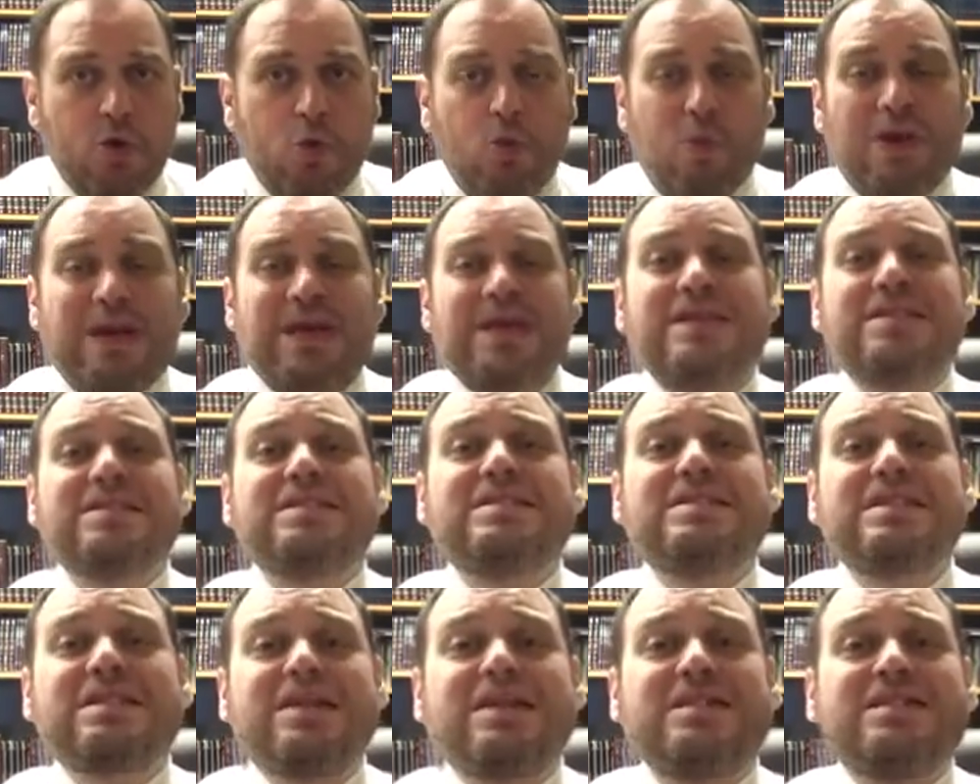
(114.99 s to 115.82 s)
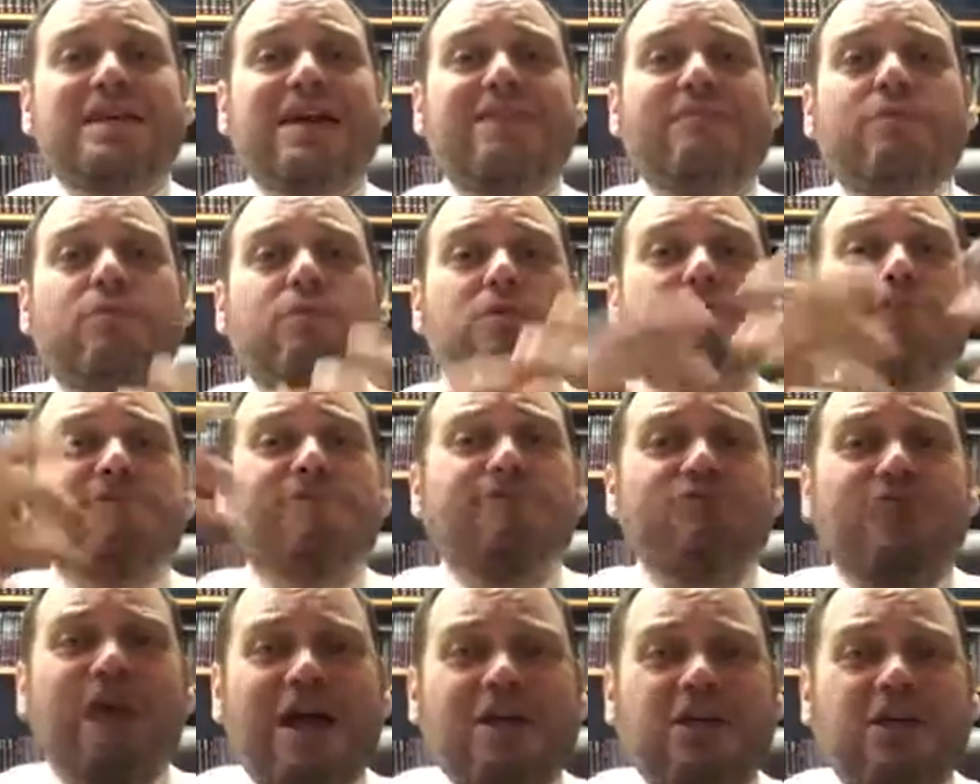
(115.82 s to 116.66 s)
When he sees everyone
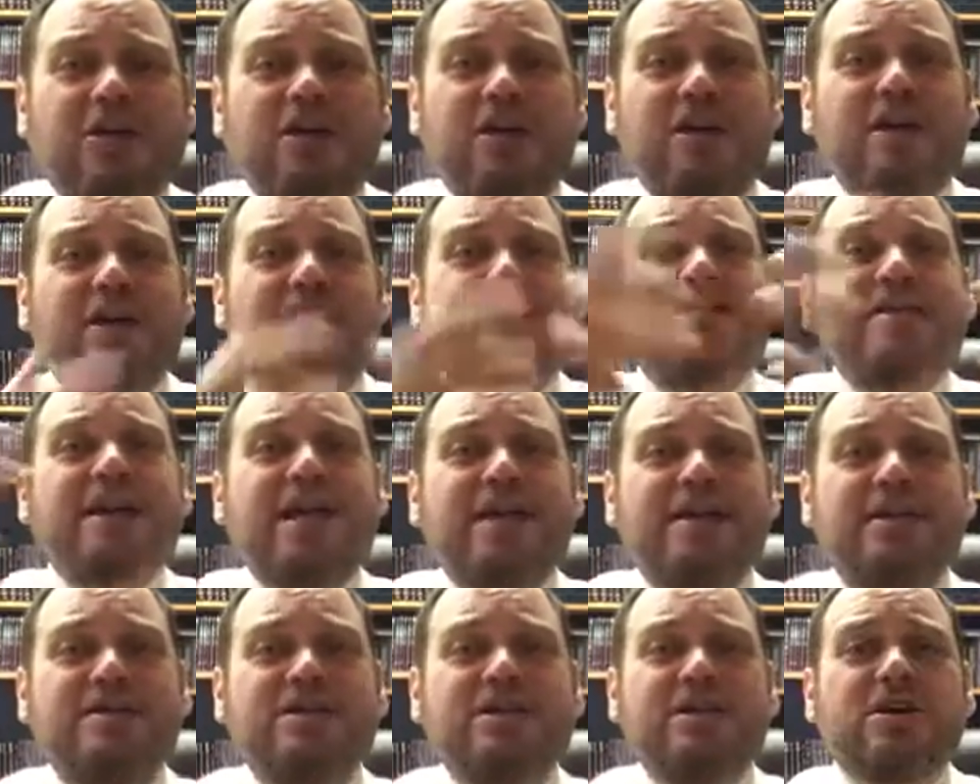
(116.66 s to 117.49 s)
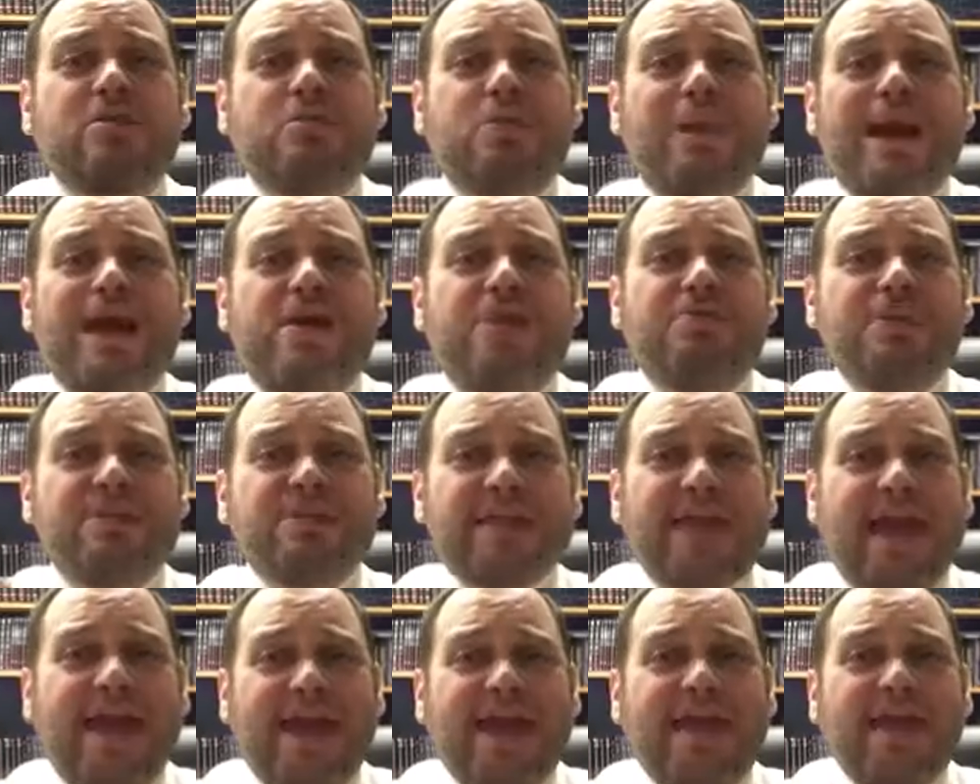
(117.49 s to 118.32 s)
frolicking and dancing around
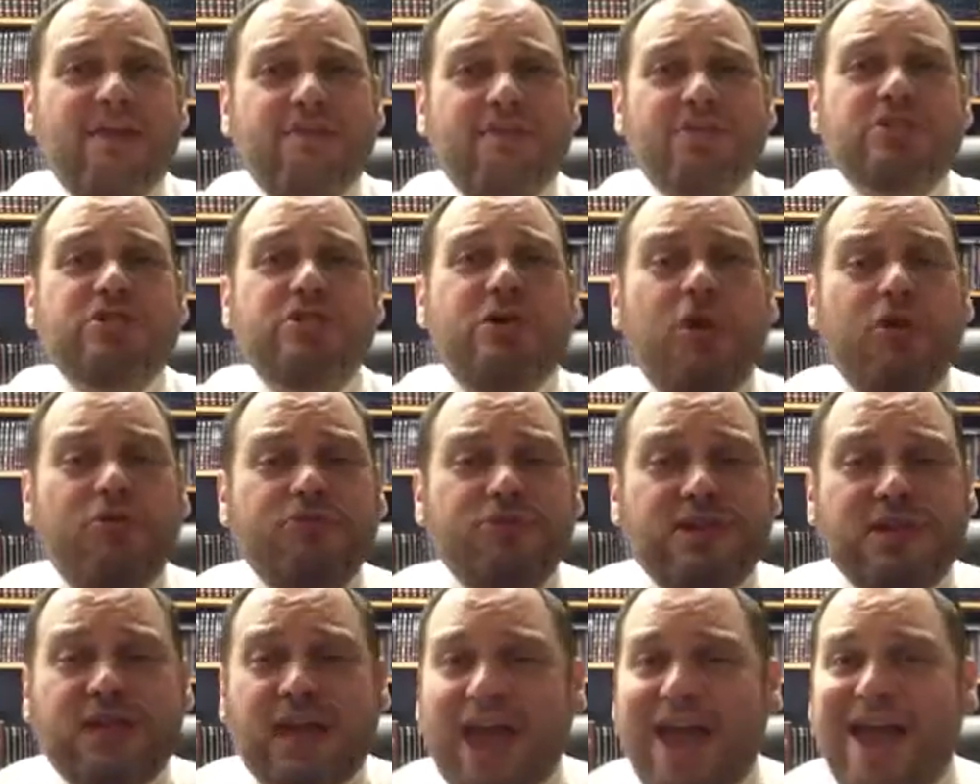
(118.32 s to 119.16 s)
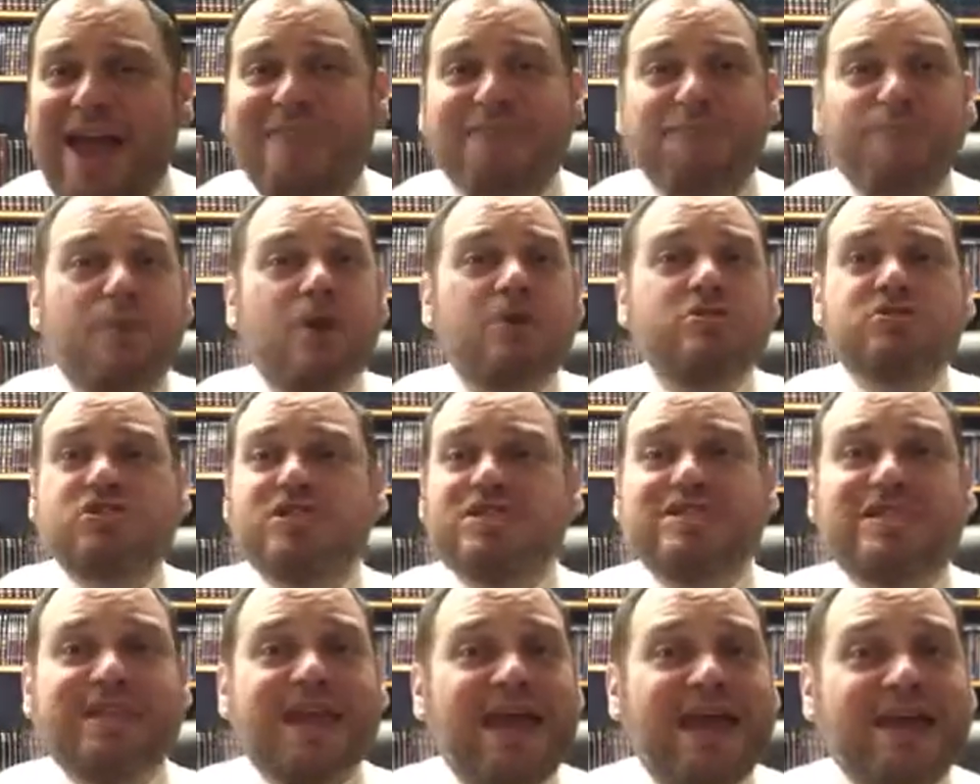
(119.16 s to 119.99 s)
this egel, this golden calf,
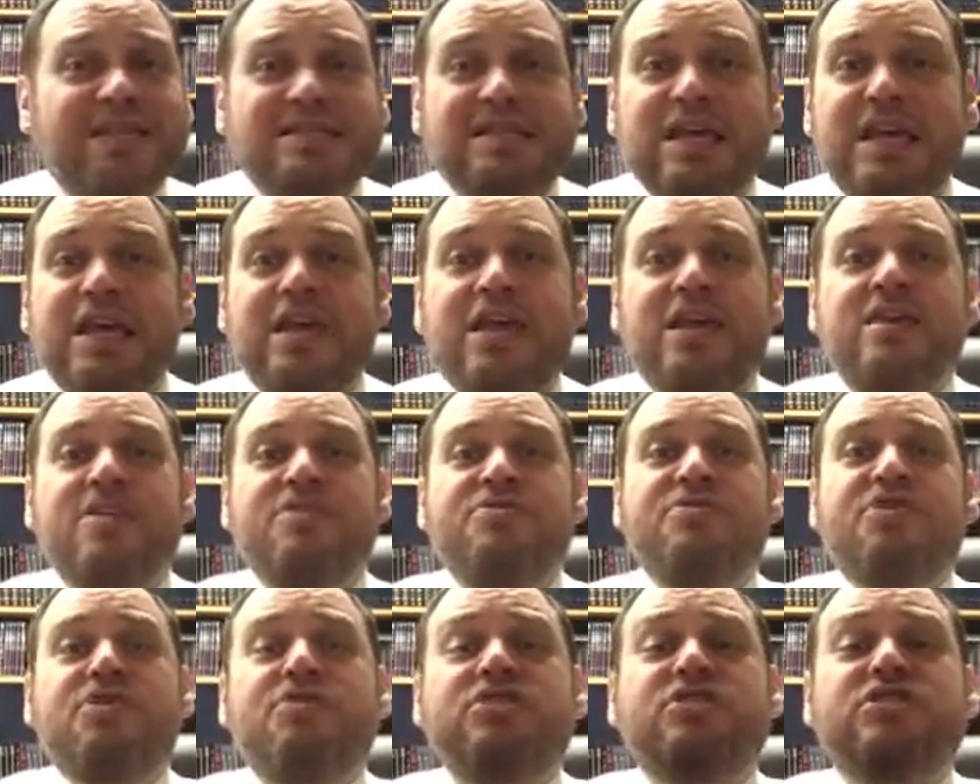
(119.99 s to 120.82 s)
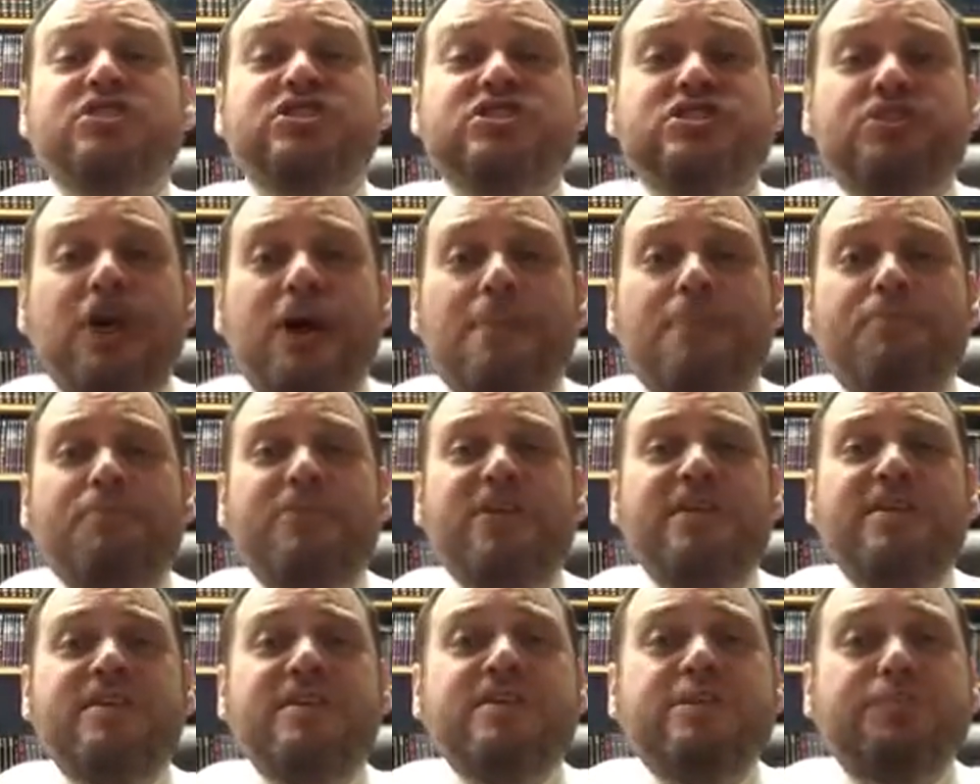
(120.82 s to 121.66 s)
Moshe says, there is
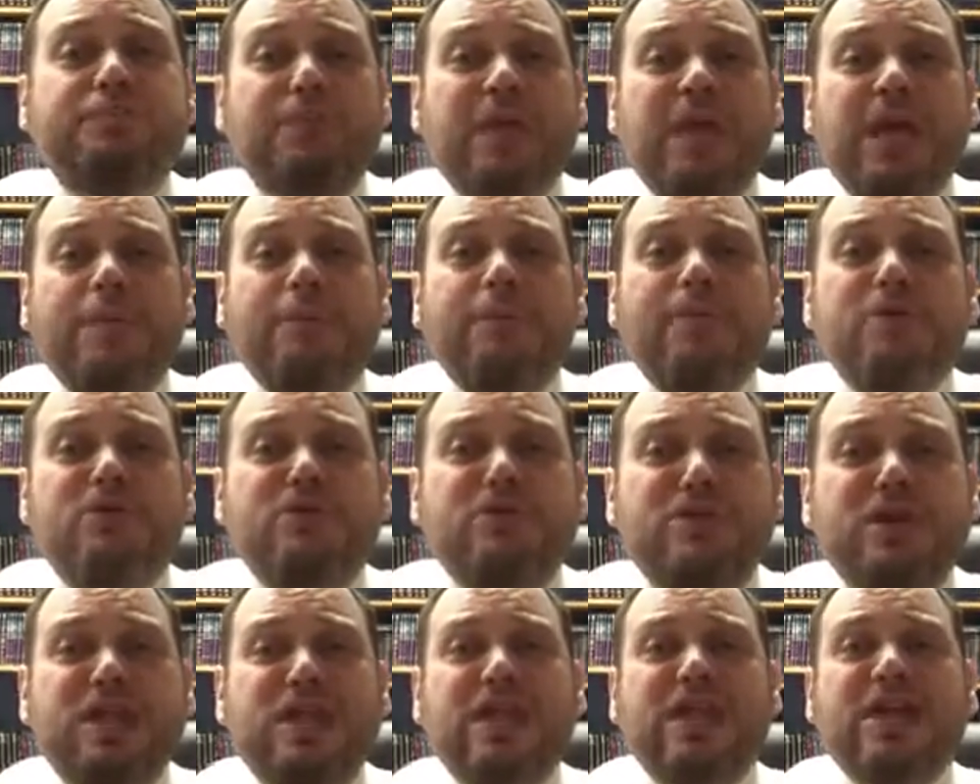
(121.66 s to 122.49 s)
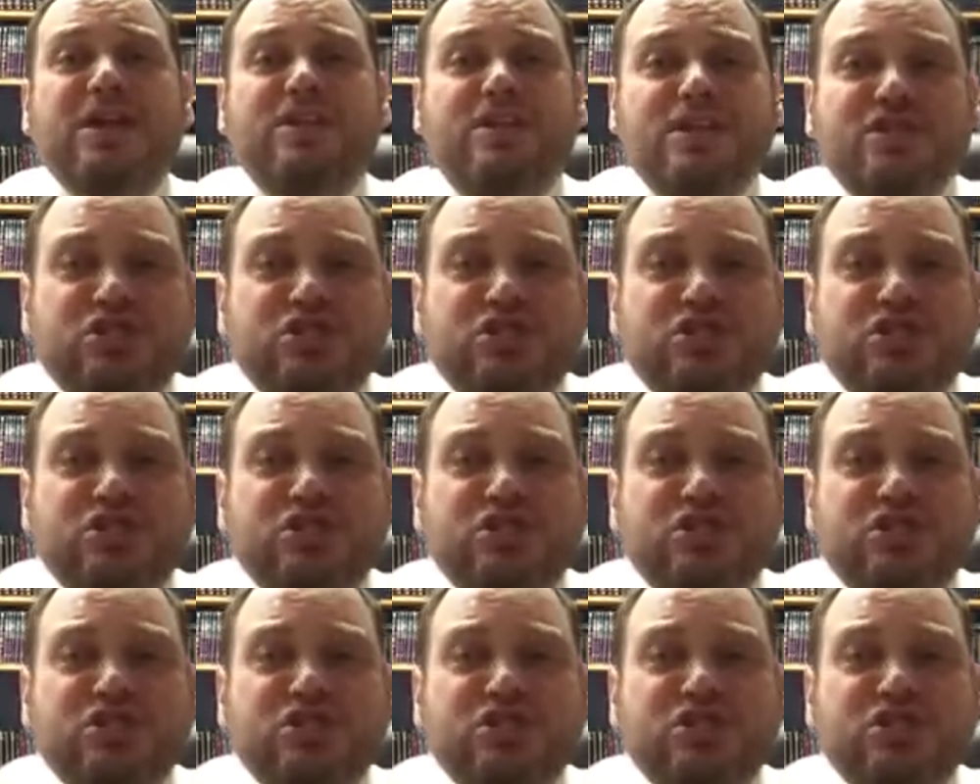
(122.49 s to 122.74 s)
something these people need